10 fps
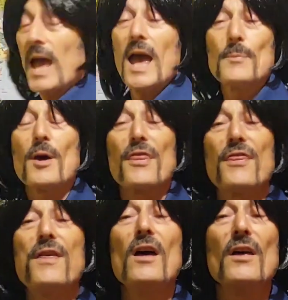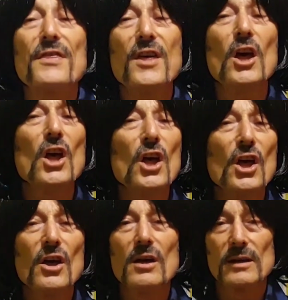But
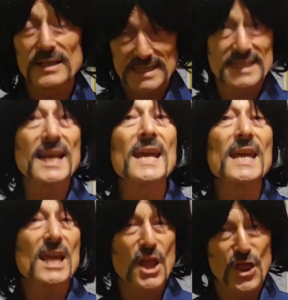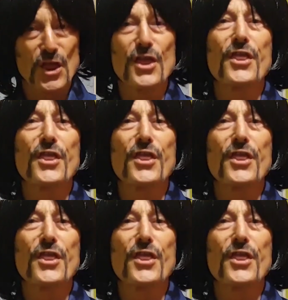13th,